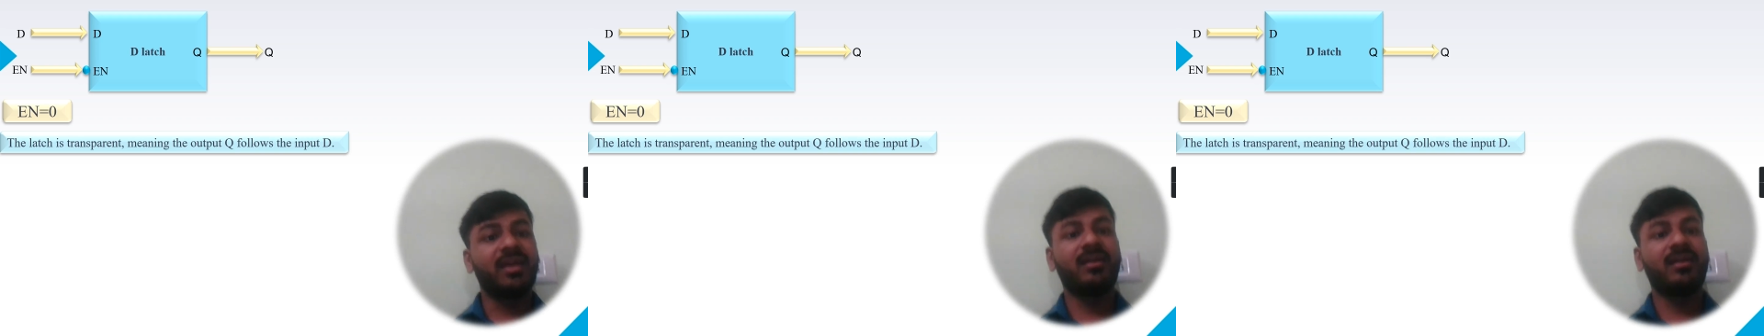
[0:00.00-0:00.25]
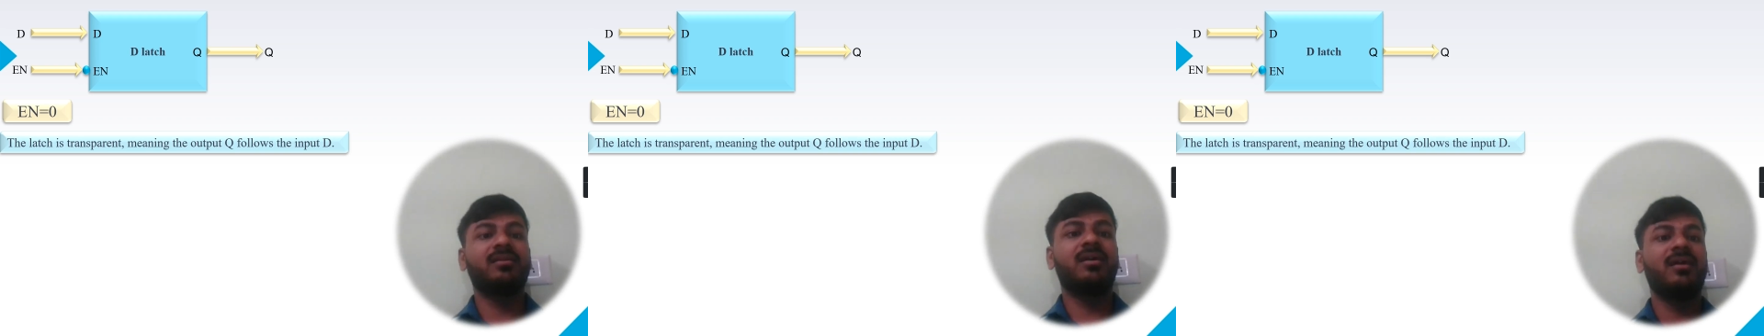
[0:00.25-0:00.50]

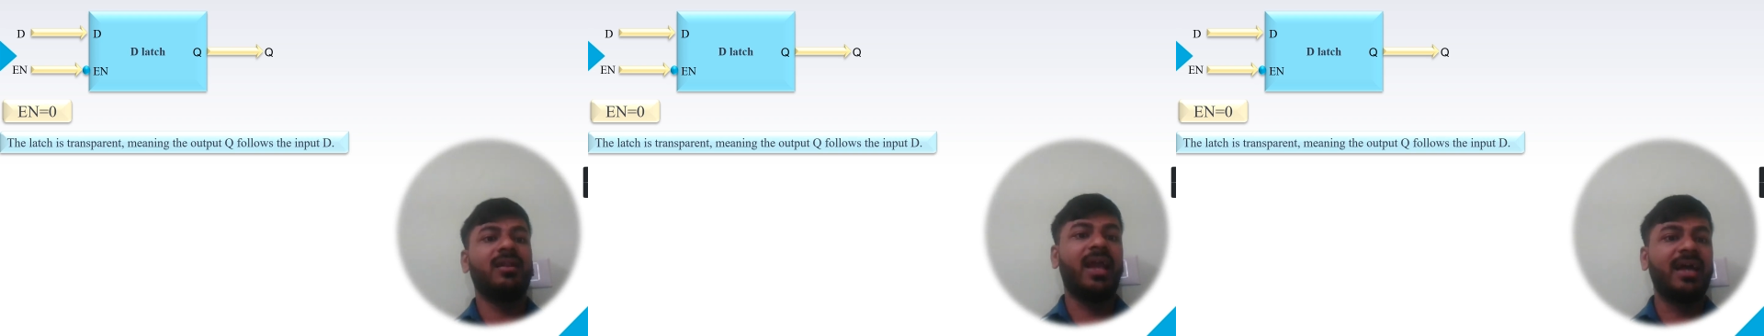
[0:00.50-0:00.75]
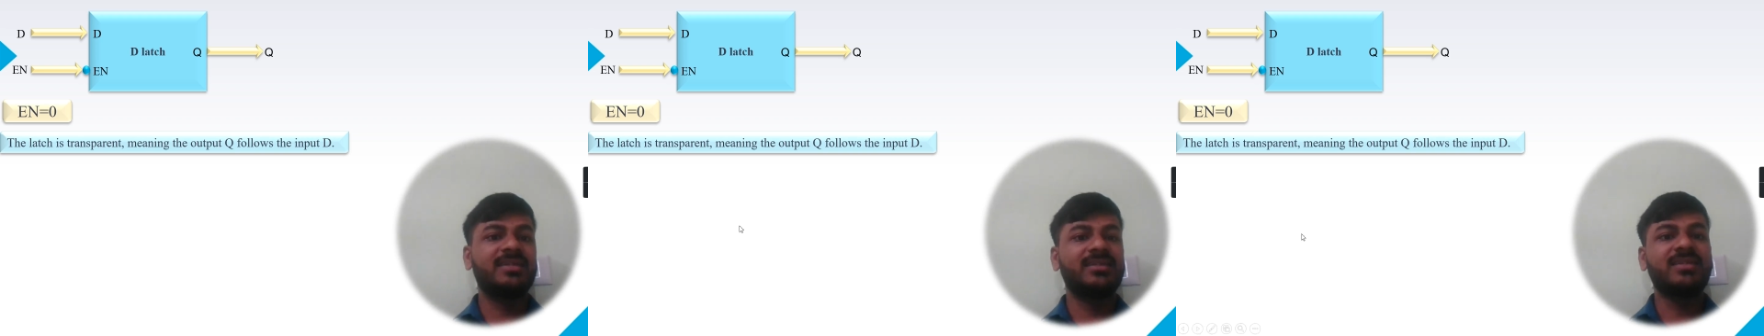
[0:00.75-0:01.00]
then the
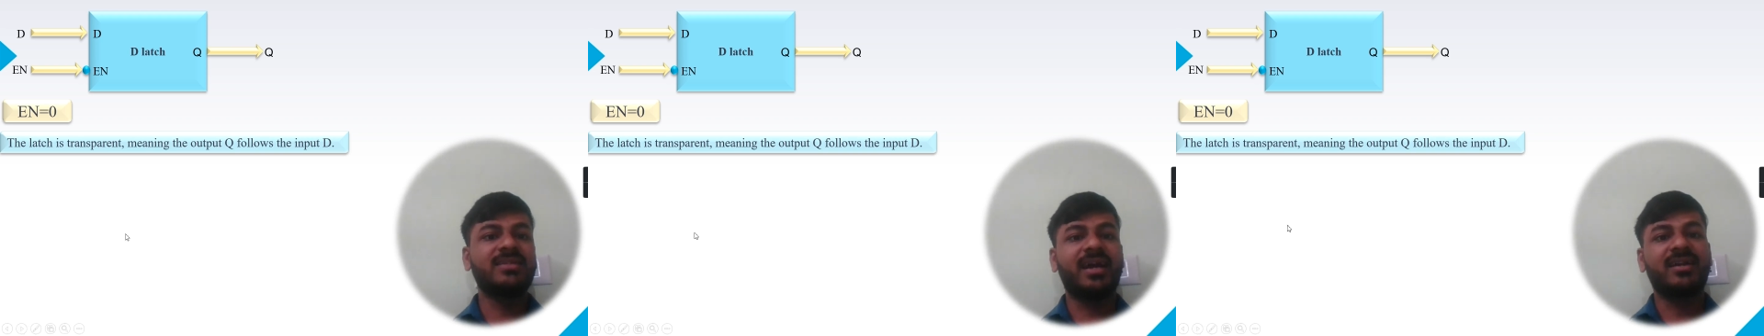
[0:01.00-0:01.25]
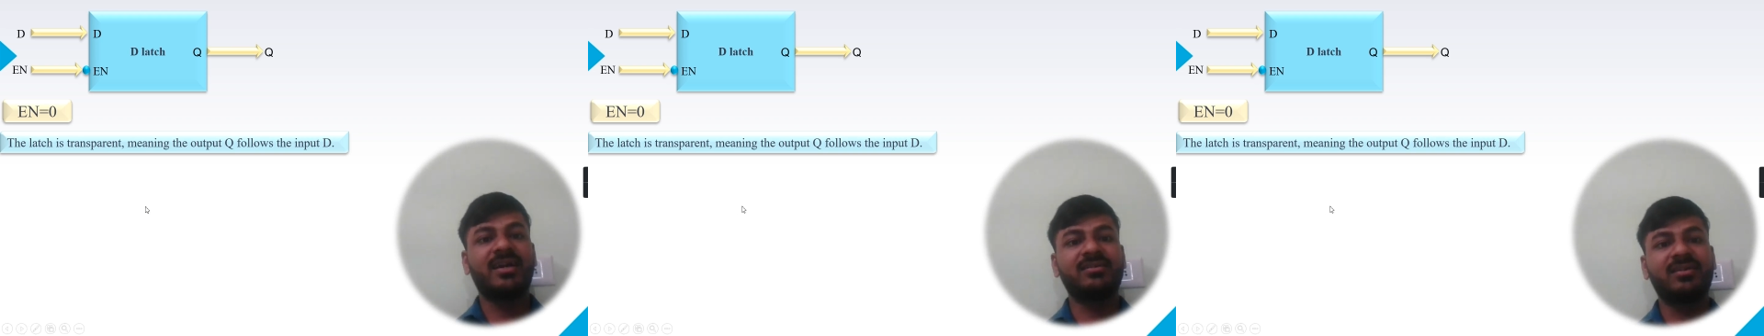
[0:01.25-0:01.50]
latch is
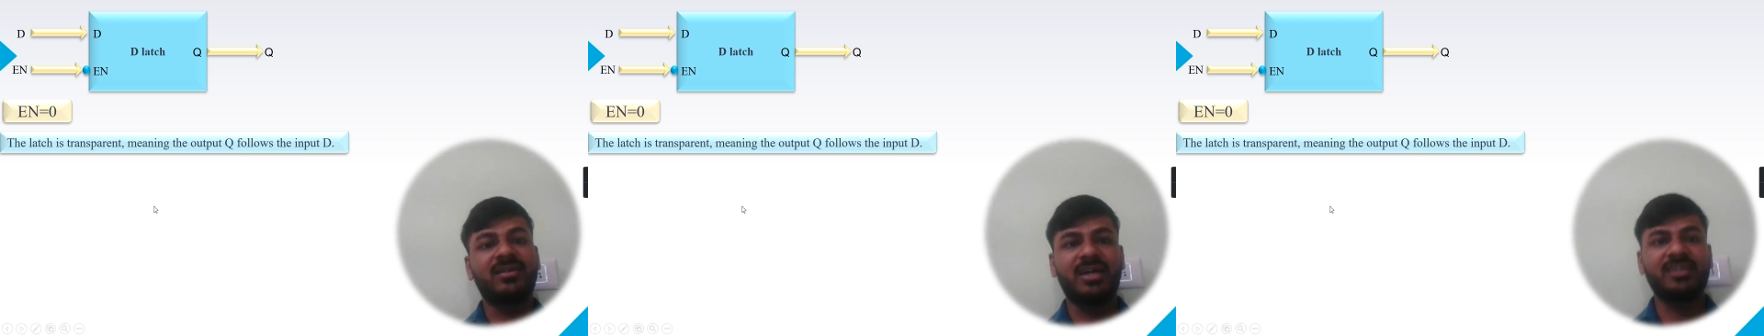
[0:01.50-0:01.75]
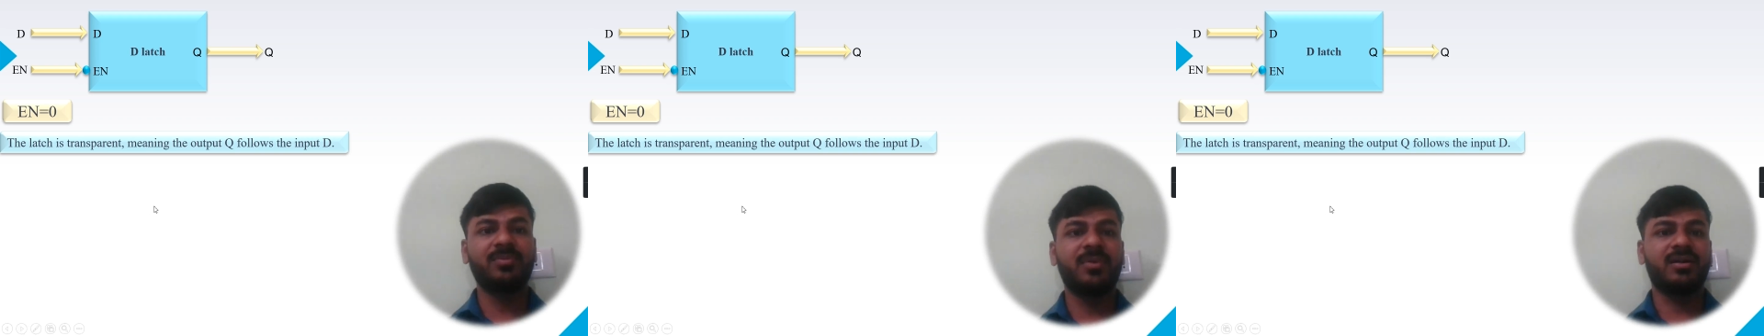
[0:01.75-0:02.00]
act as a
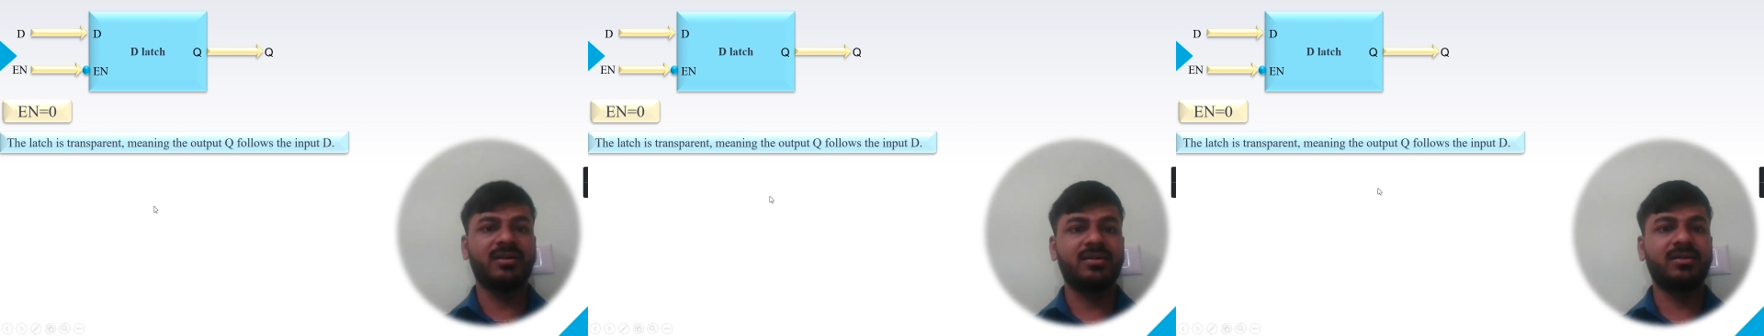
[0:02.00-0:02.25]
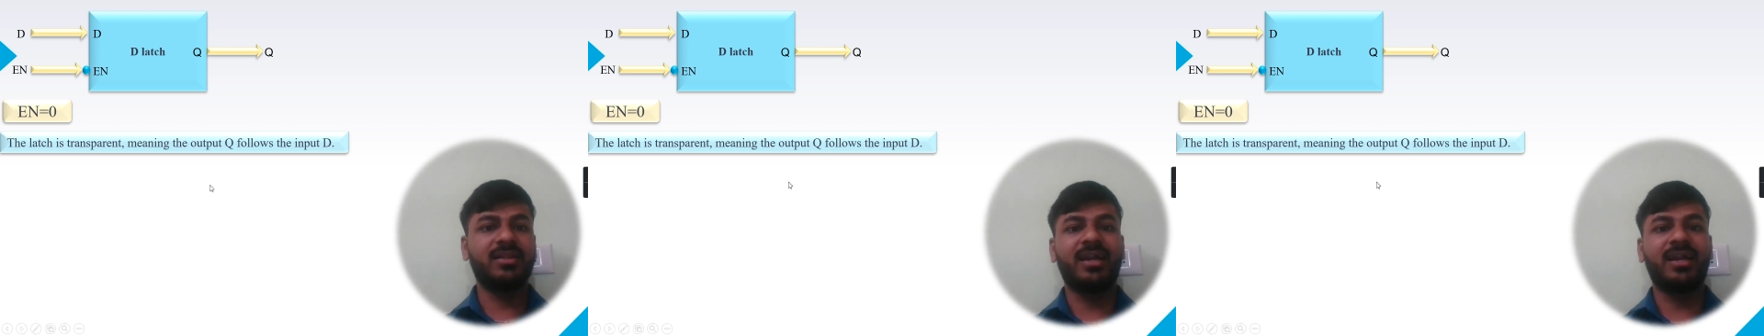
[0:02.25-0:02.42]
transferent.